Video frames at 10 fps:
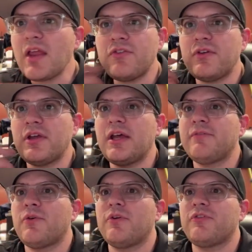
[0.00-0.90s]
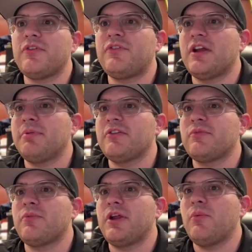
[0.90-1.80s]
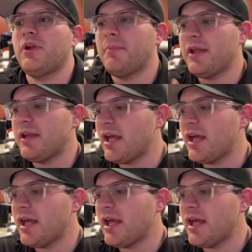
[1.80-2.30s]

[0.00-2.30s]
So again, of course, set your placement where you want to be.